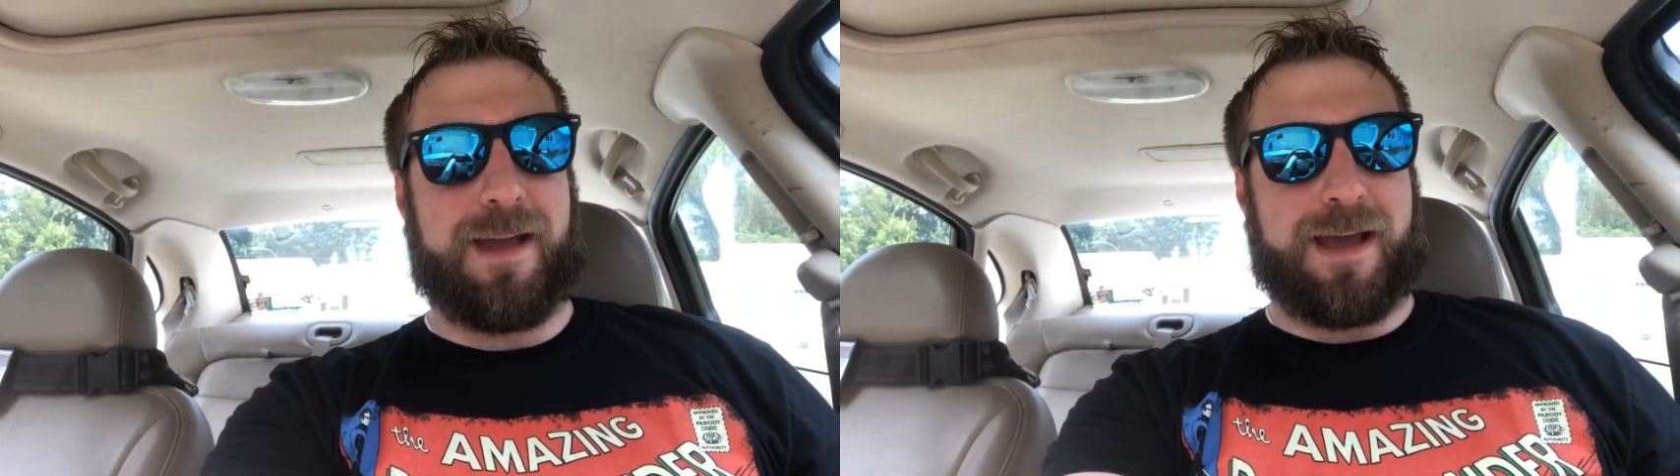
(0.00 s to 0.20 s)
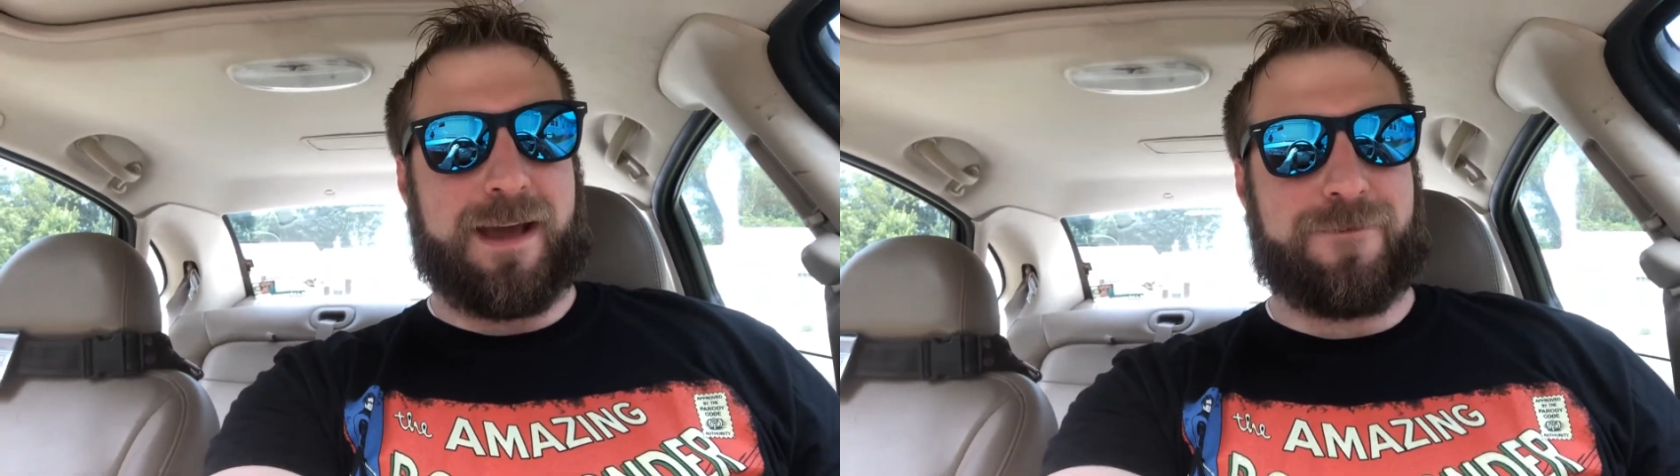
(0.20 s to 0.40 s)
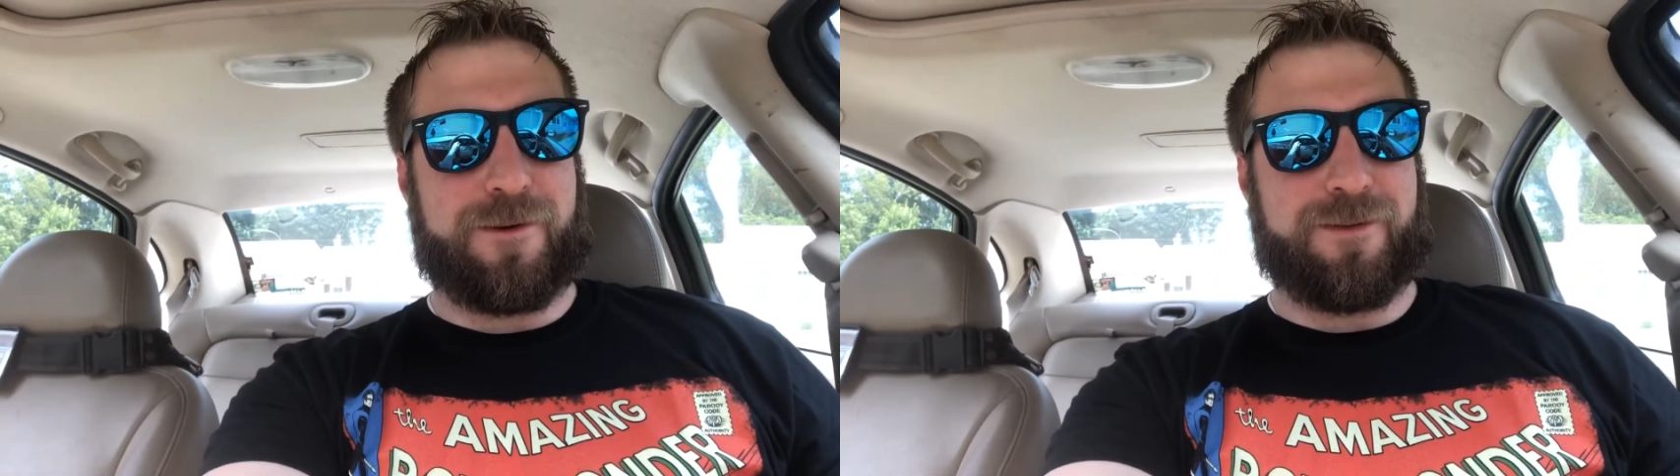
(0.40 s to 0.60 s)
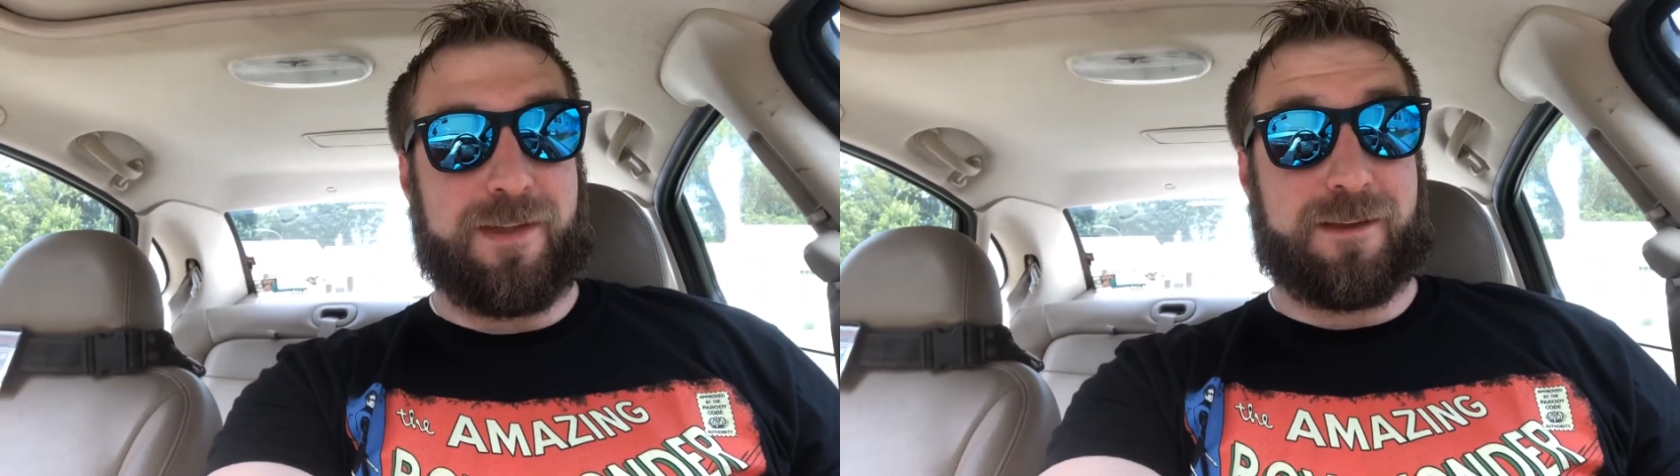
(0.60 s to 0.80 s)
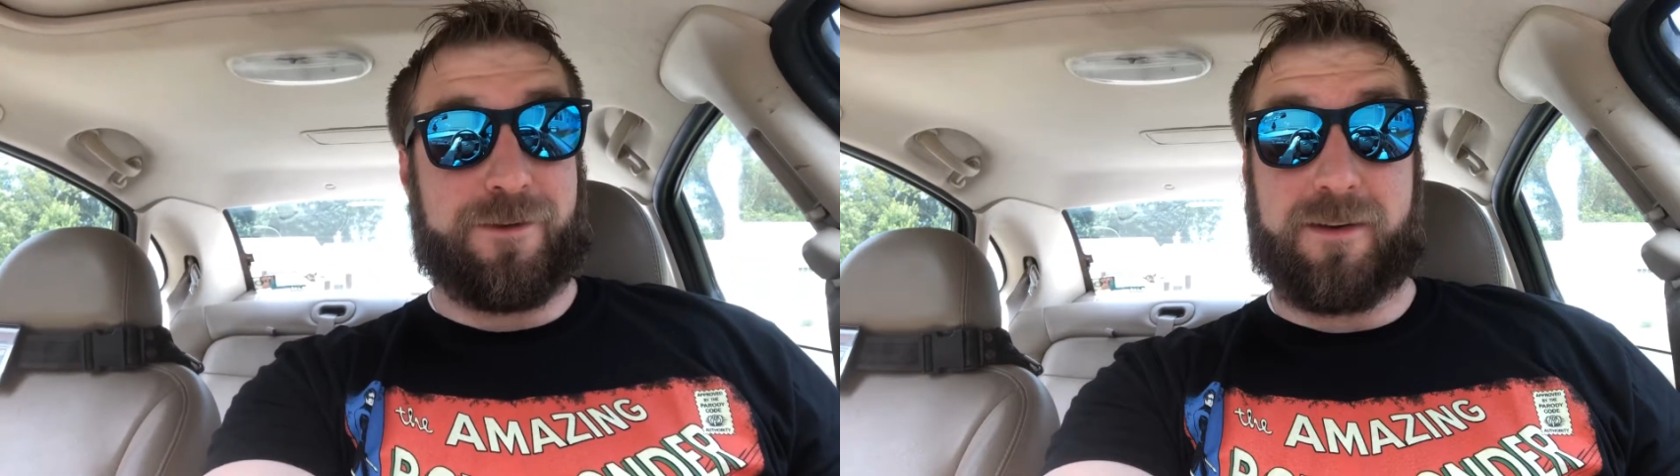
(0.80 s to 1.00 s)
And first
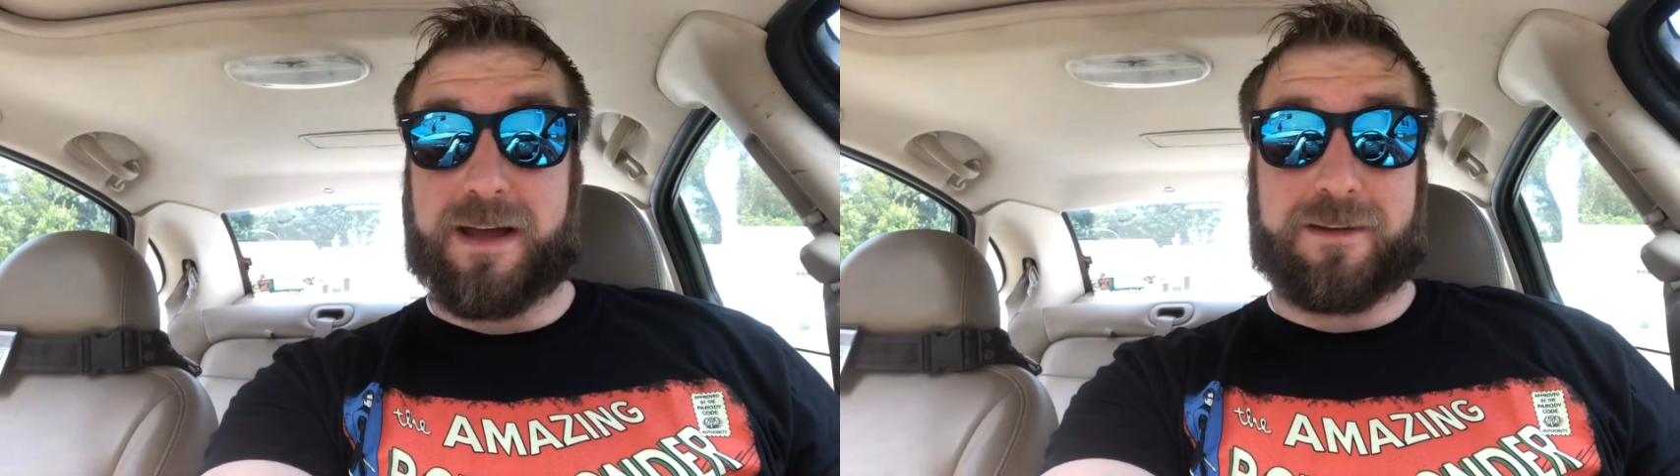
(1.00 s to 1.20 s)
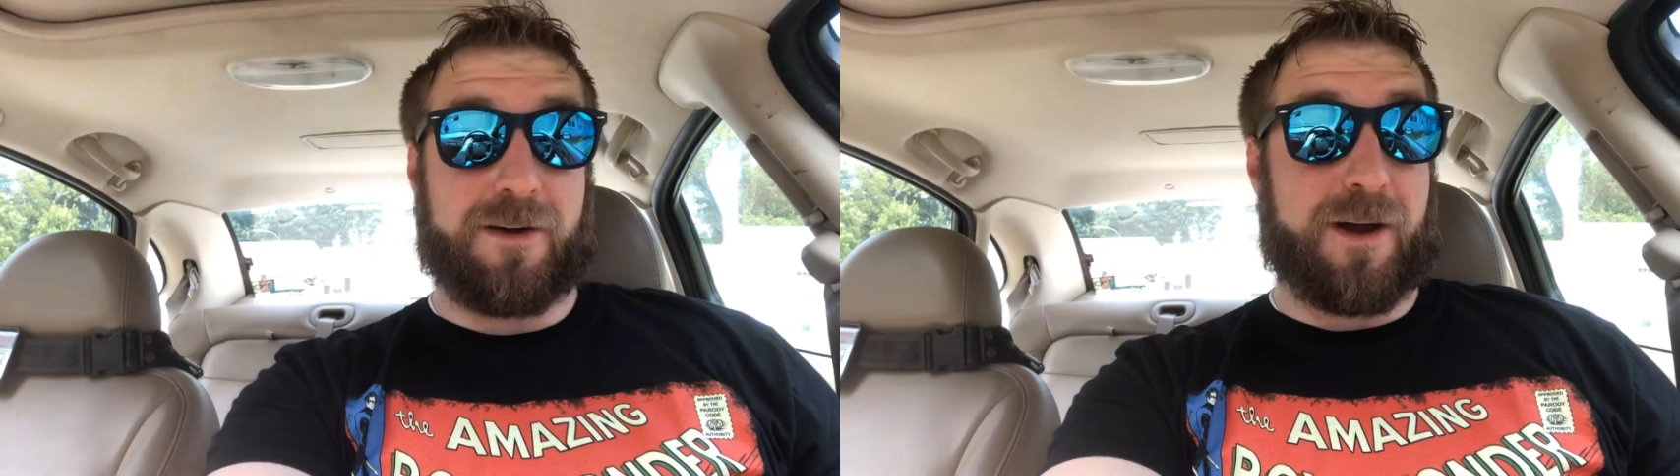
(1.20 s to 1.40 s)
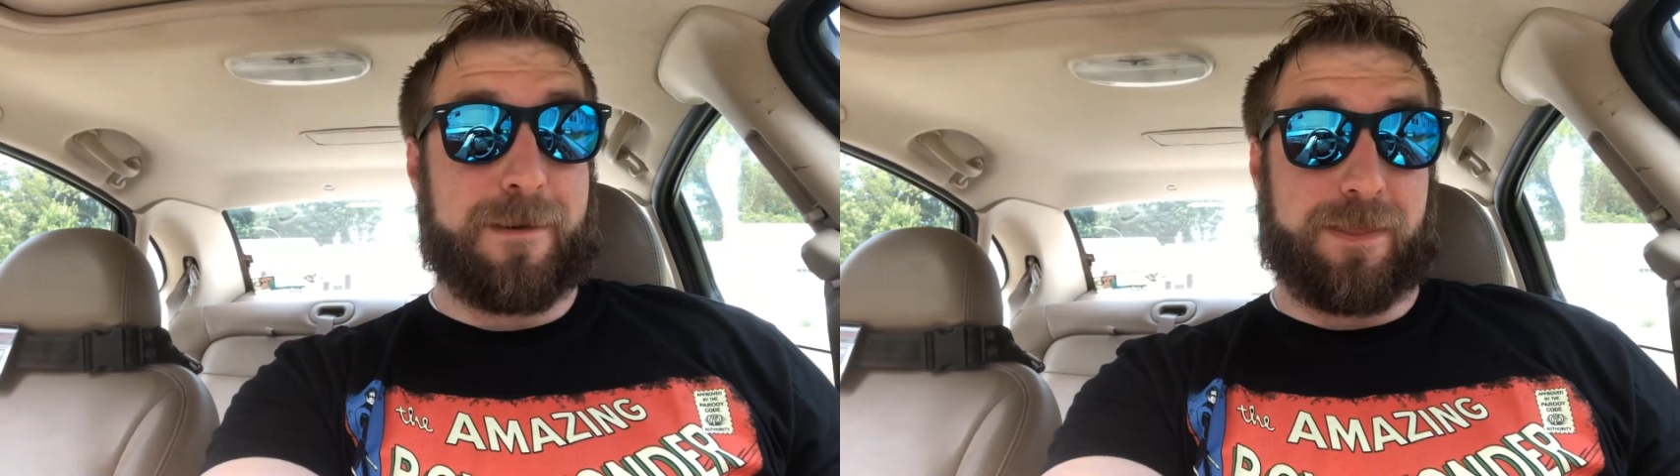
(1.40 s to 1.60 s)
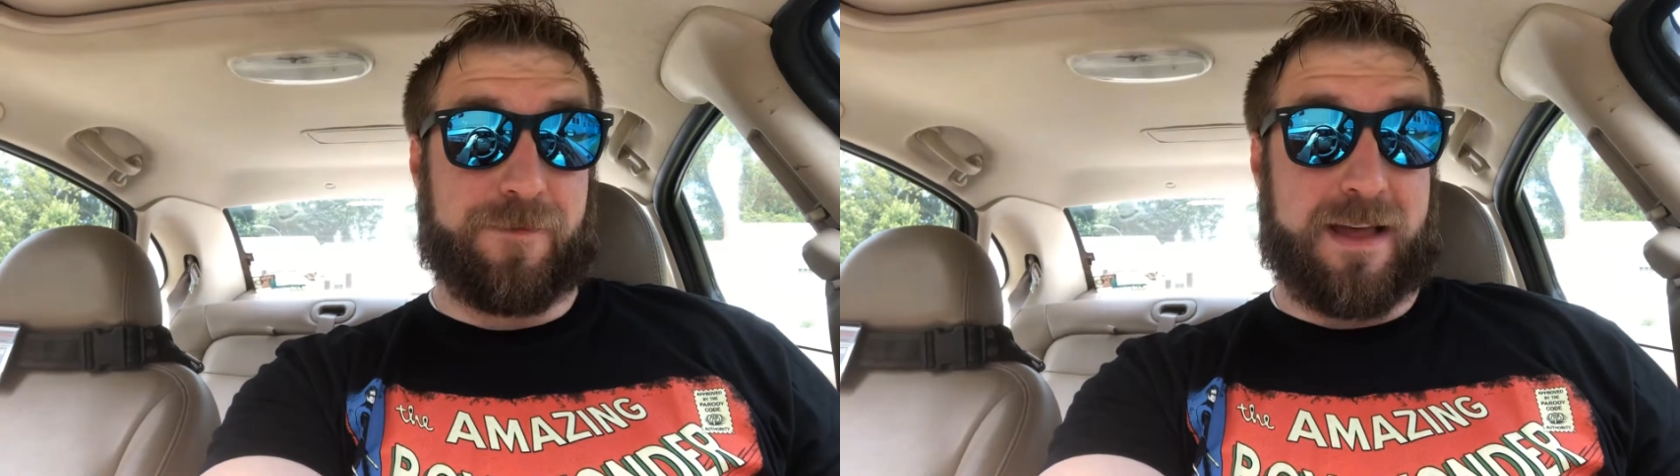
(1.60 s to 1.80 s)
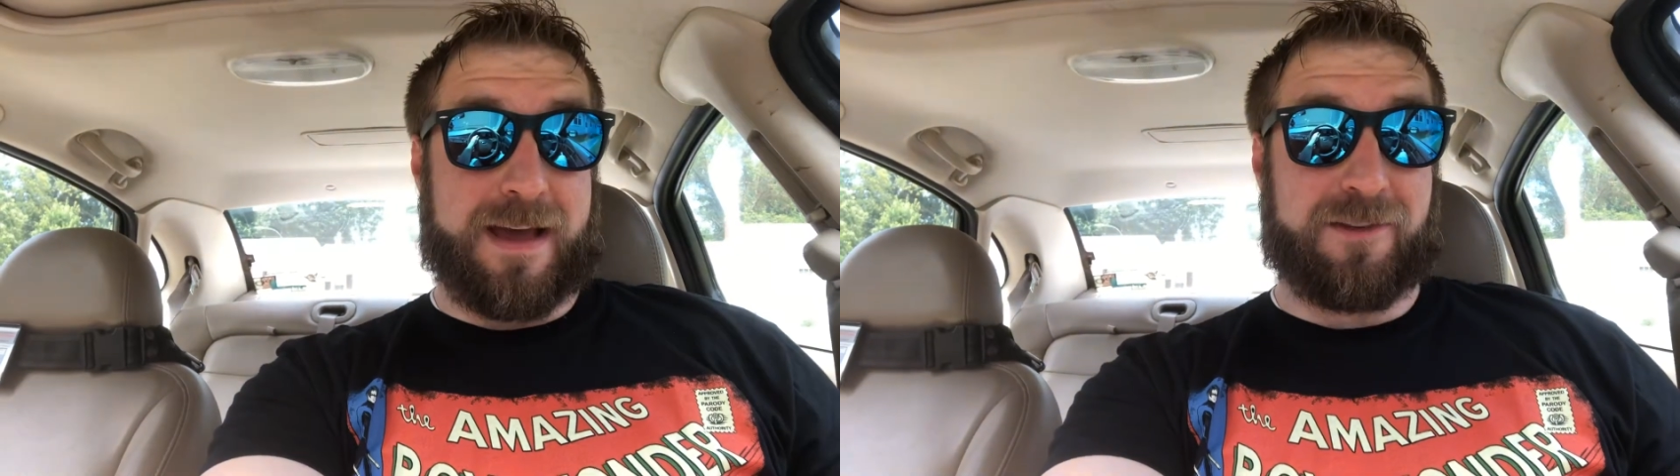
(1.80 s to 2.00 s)
things first, got to talk about the
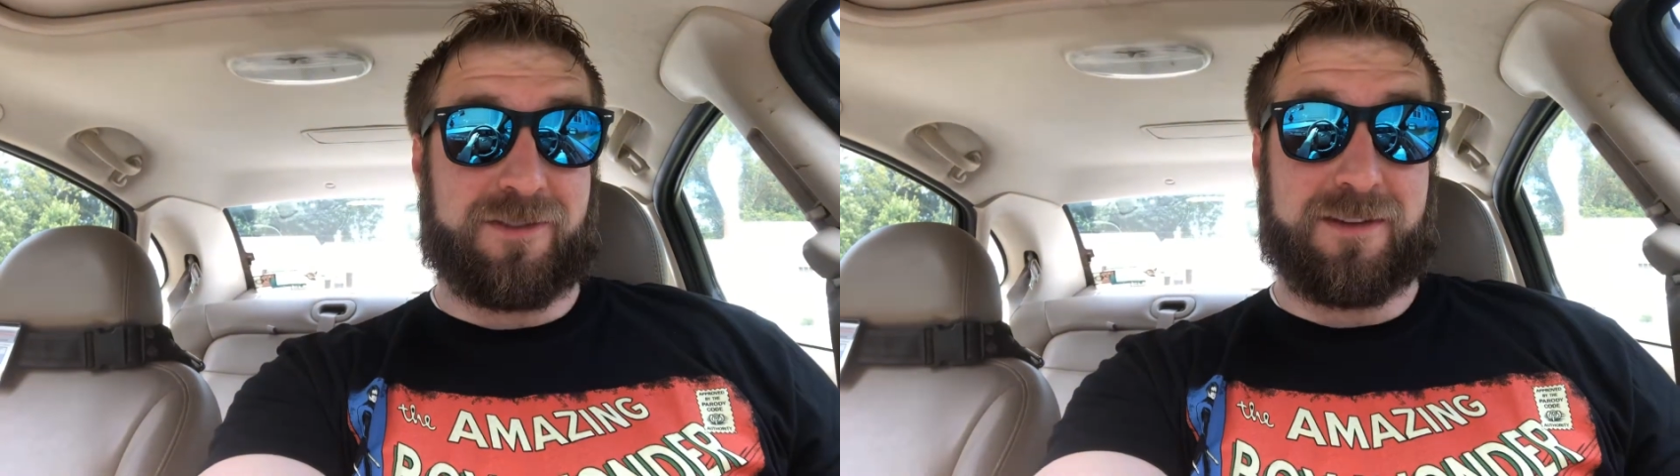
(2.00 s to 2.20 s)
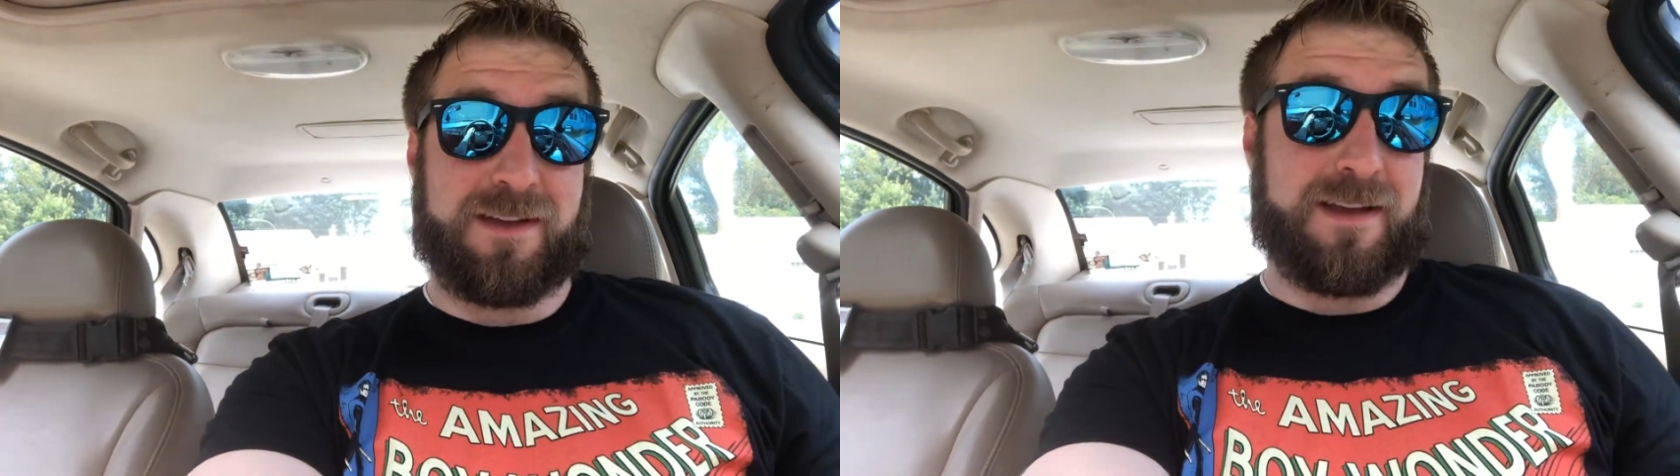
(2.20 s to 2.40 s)
Flash.